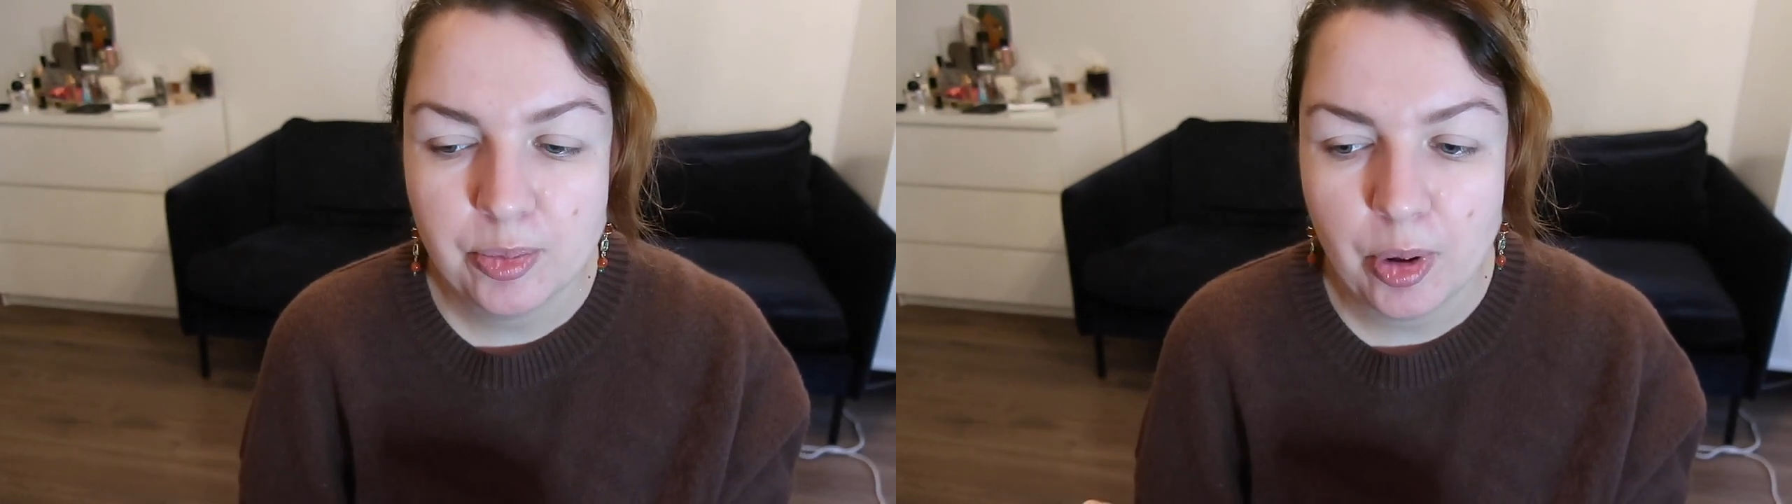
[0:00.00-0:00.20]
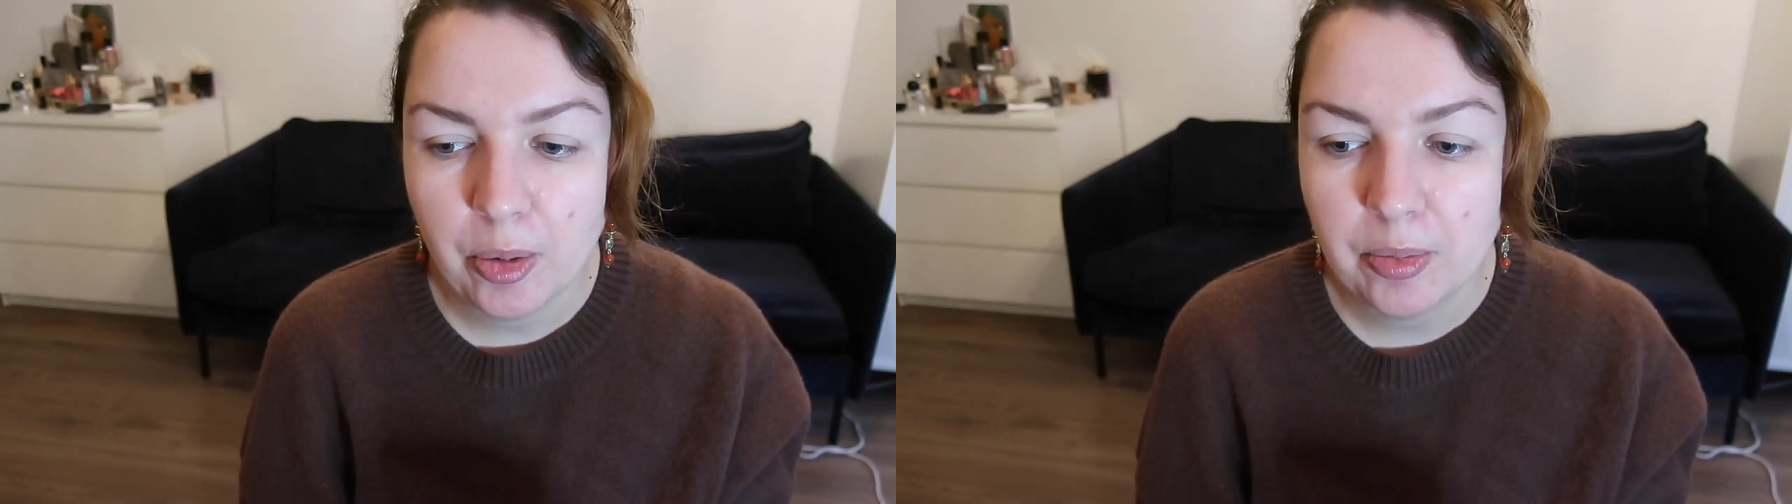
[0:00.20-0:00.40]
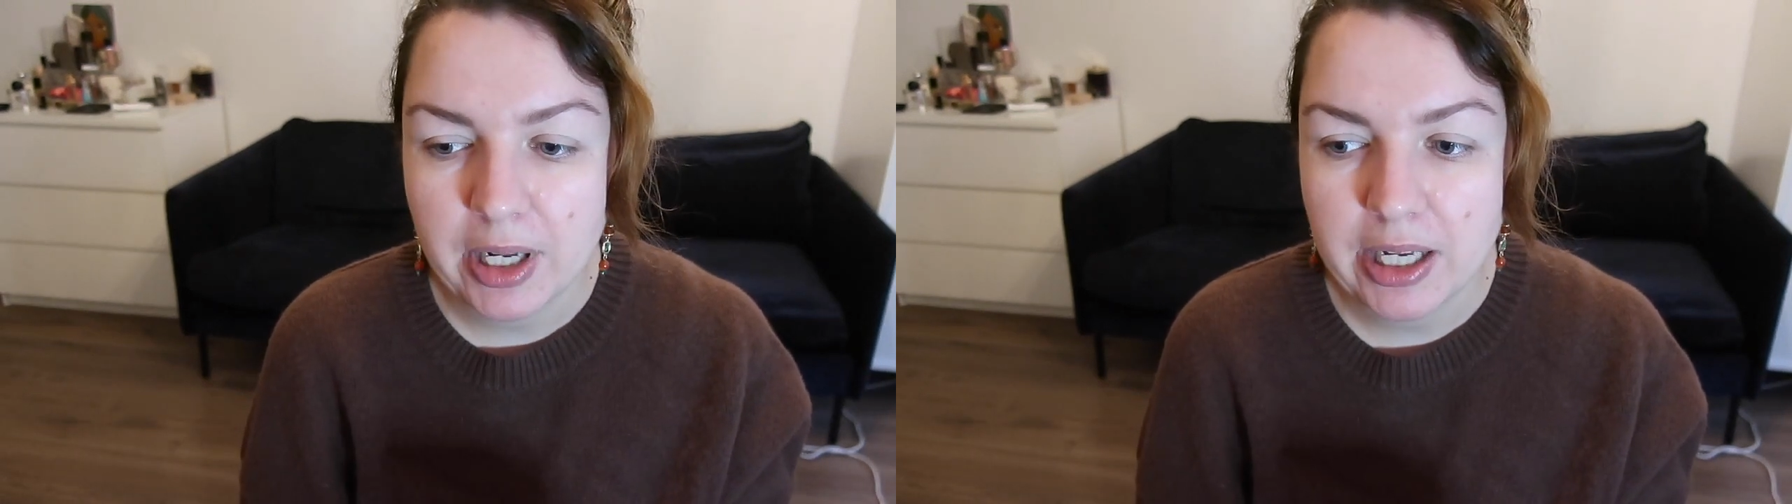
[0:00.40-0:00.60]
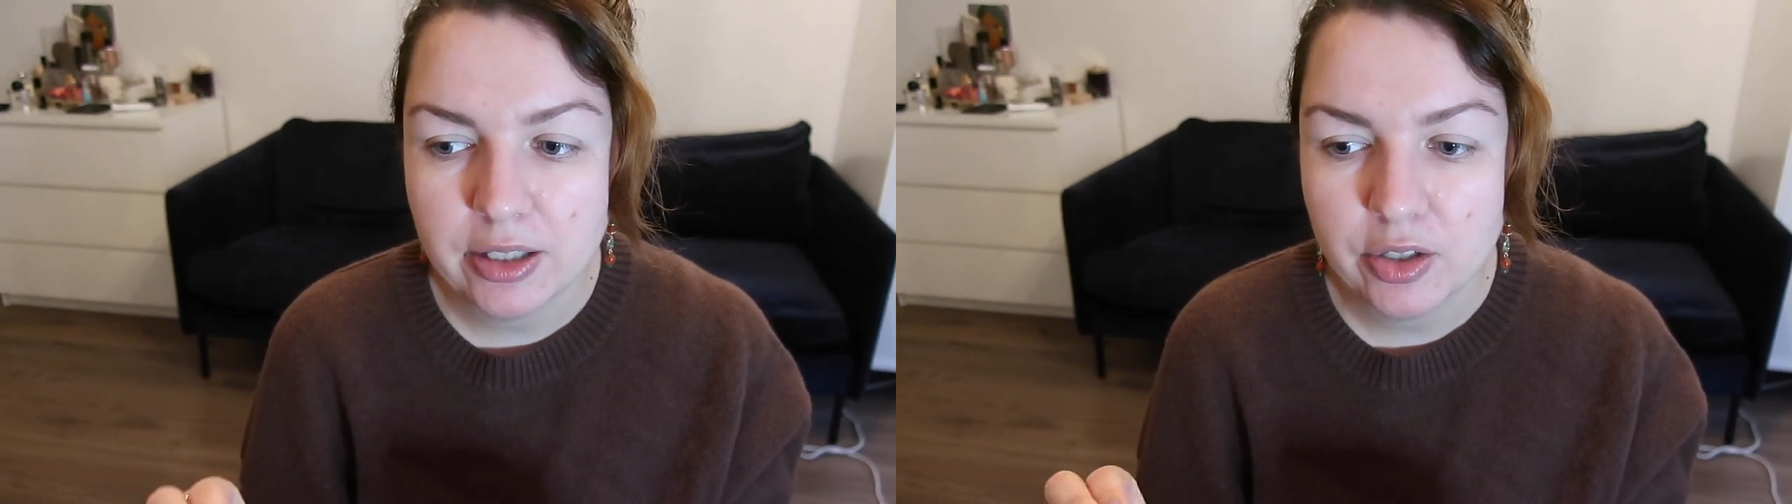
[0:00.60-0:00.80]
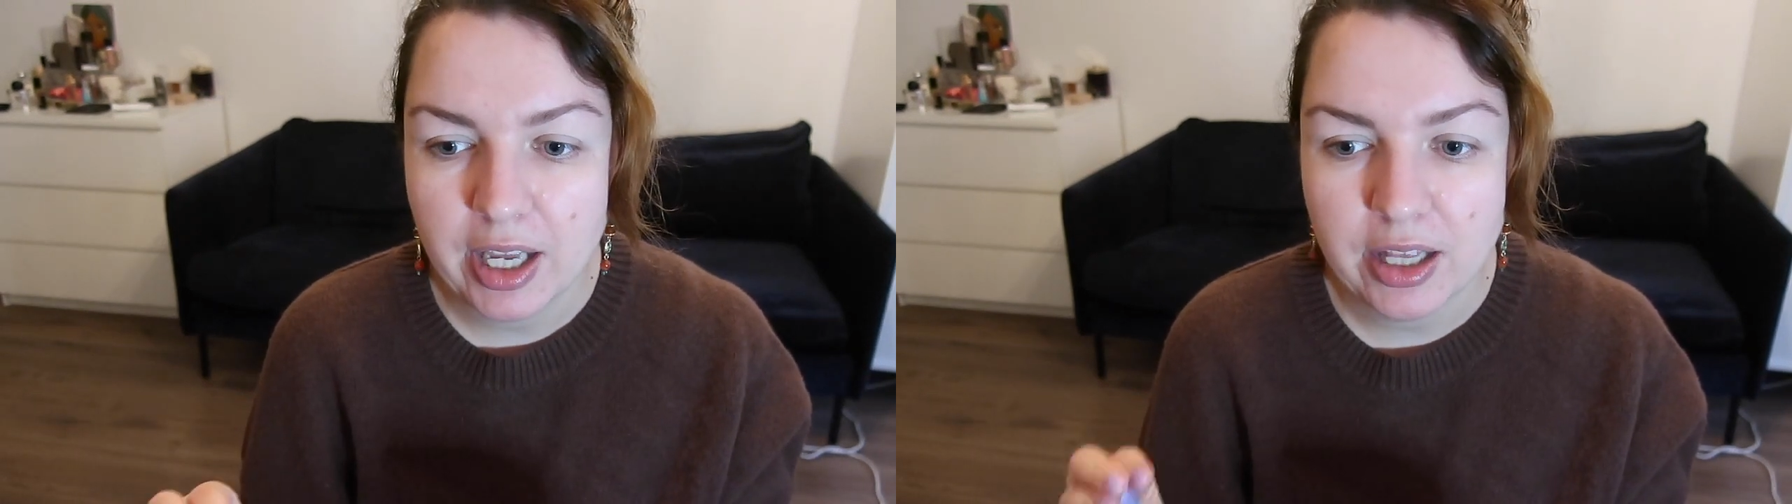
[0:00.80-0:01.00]
probably
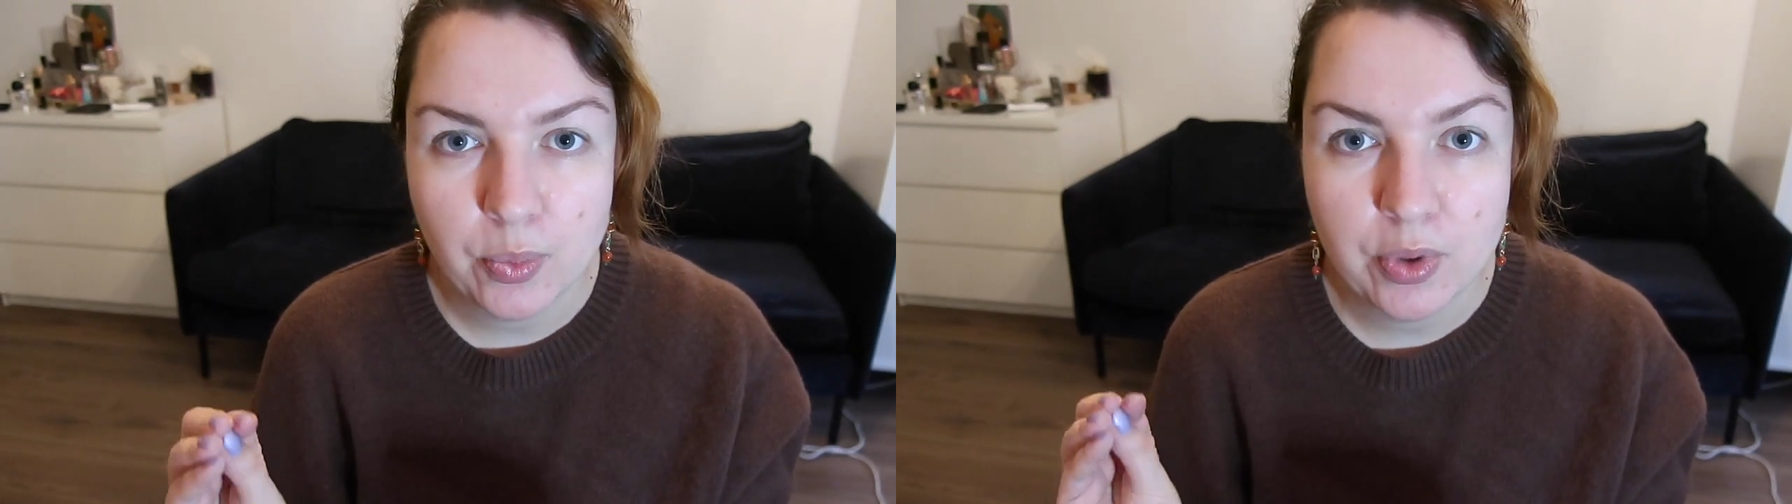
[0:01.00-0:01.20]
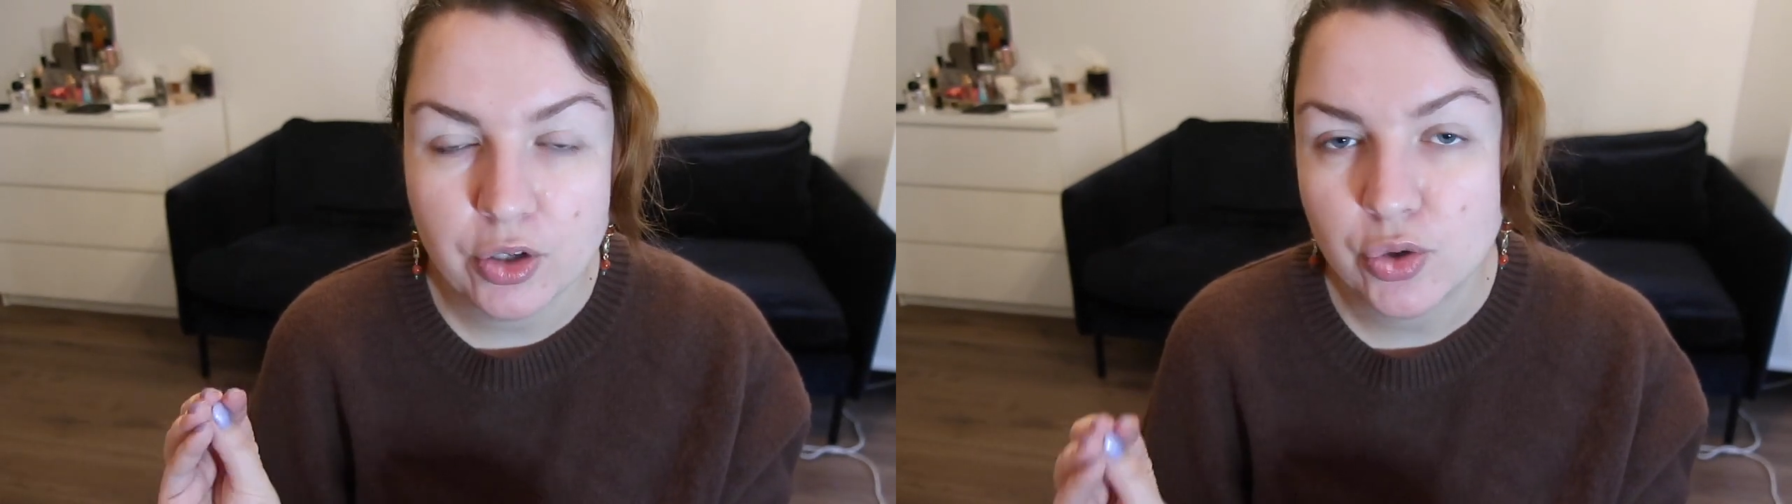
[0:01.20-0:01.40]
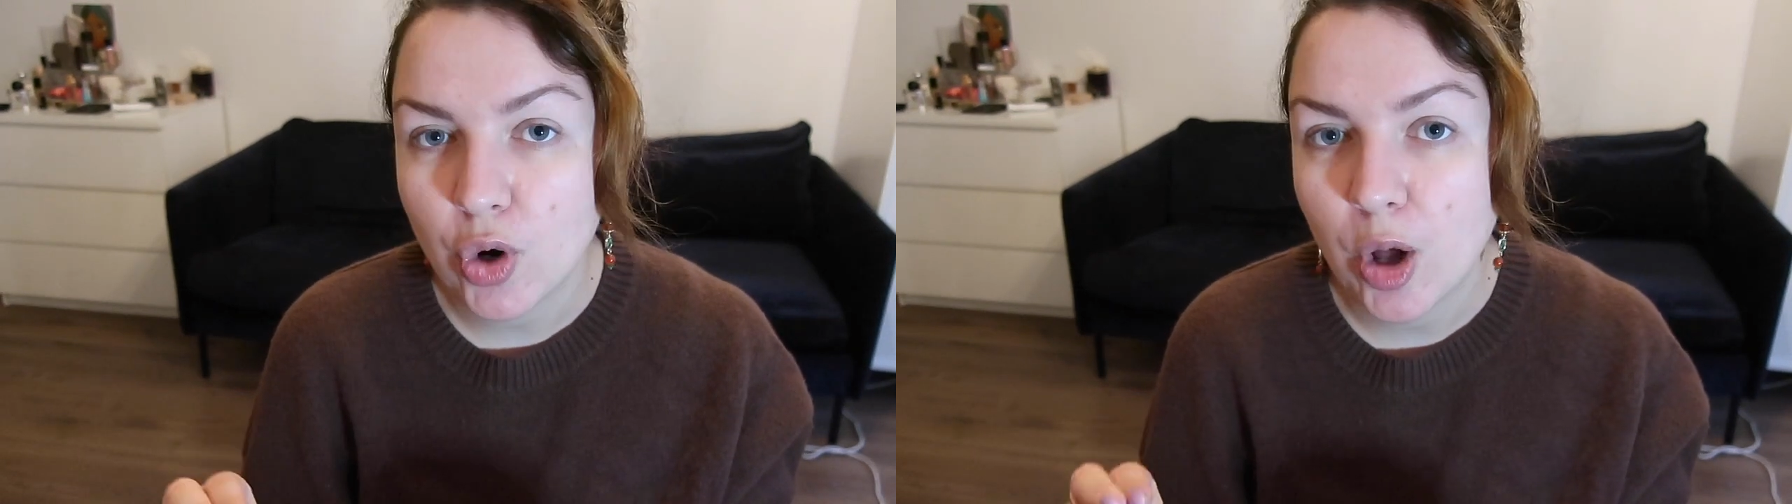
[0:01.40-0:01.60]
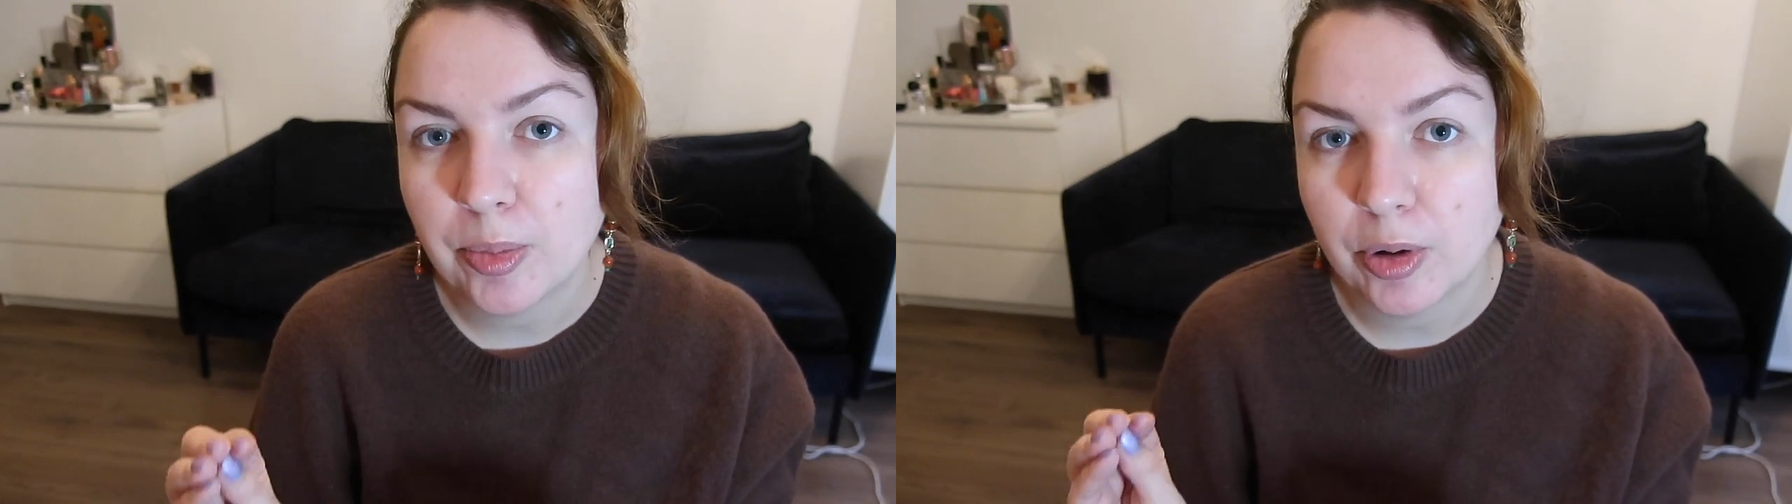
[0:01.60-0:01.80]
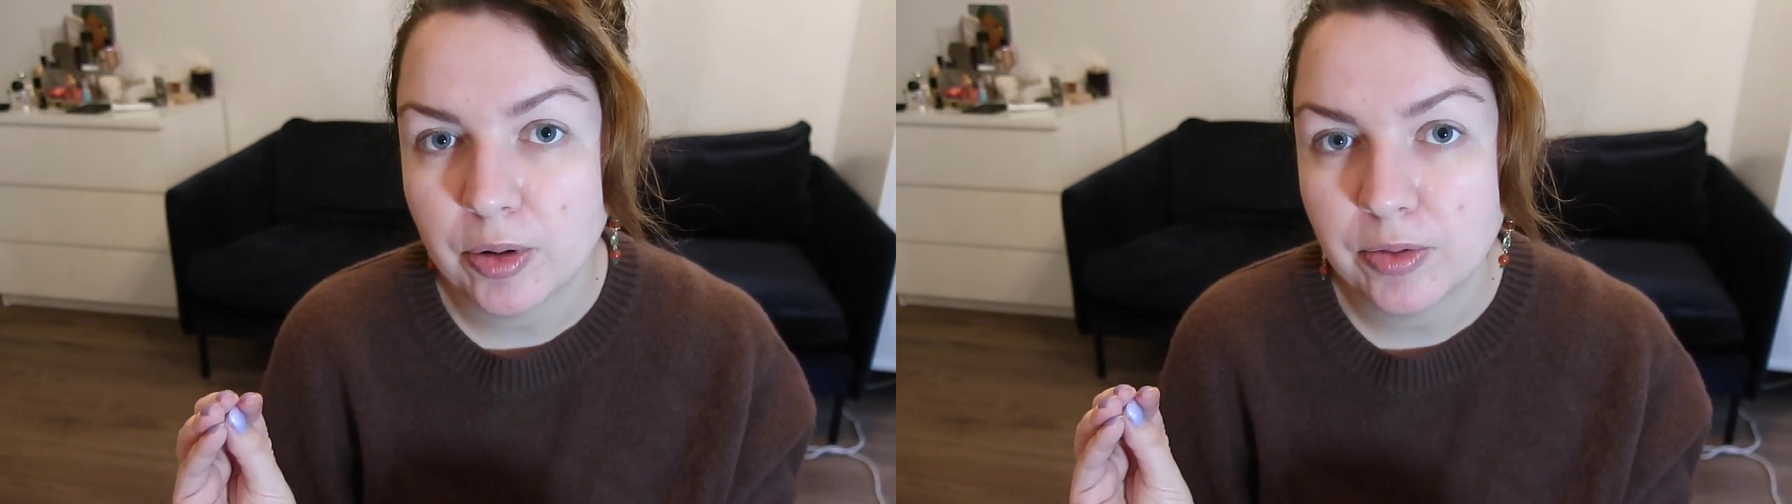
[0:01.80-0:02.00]
together with a
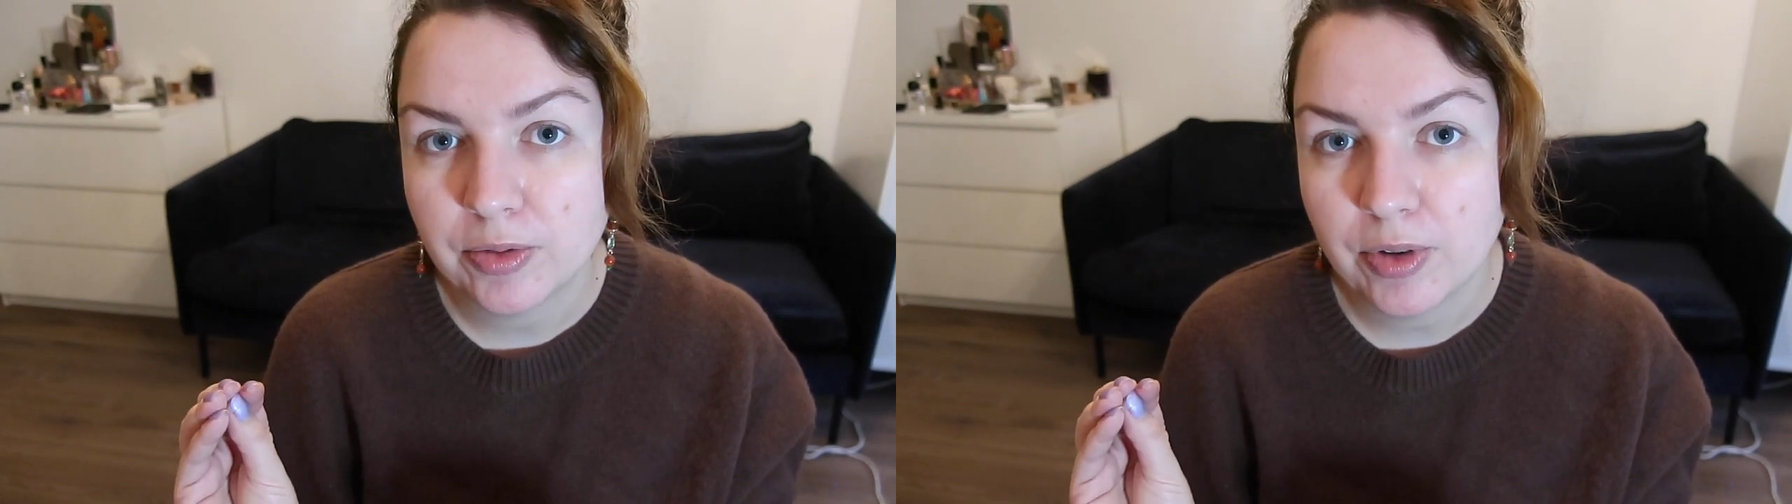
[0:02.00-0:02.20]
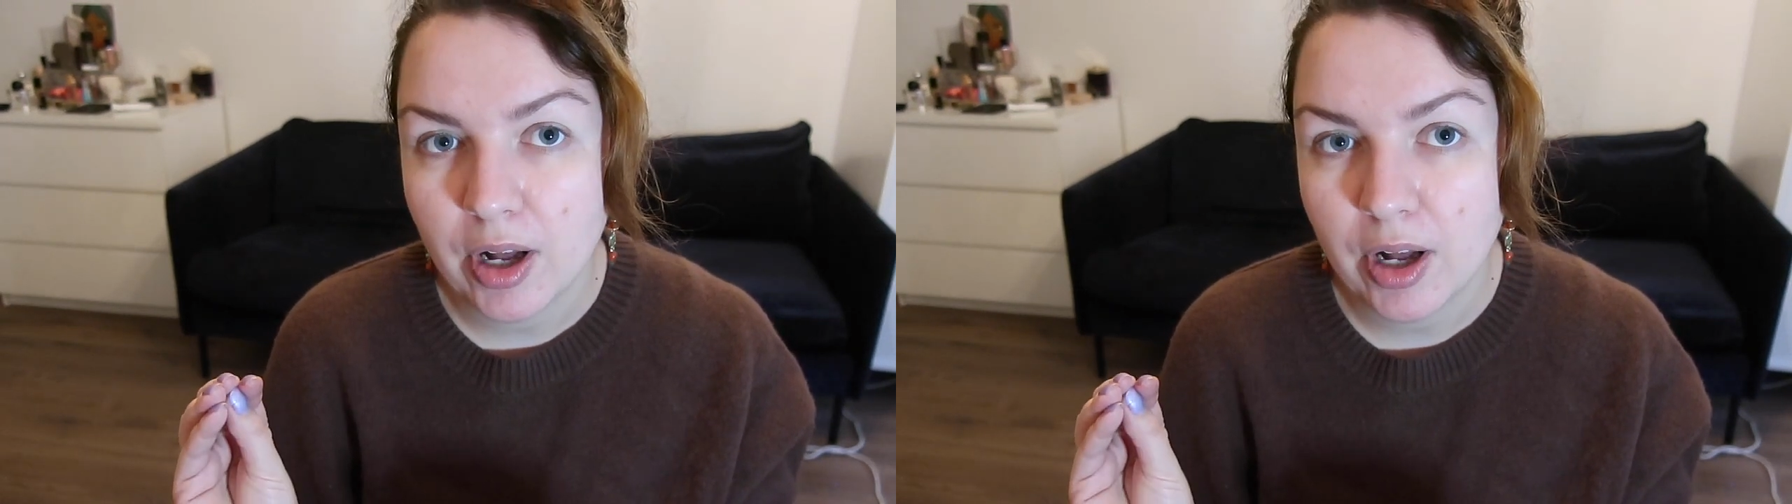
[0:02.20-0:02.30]
drop of